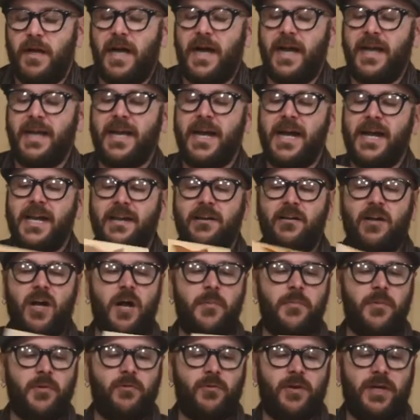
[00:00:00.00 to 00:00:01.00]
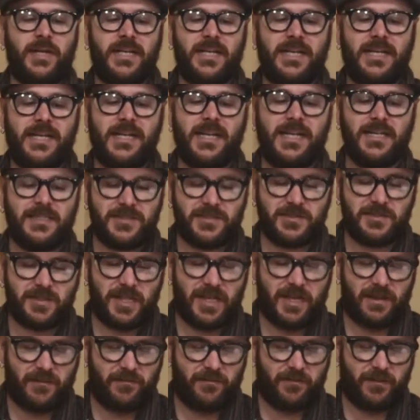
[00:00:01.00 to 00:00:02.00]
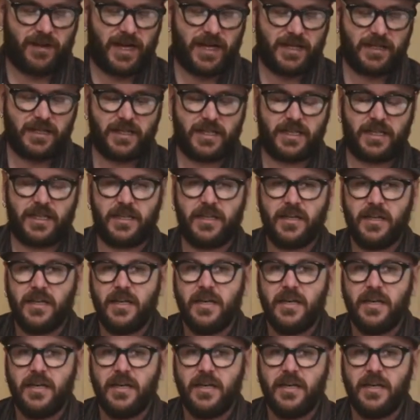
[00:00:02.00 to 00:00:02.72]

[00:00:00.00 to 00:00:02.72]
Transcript: I got it up and running yesterday, finally.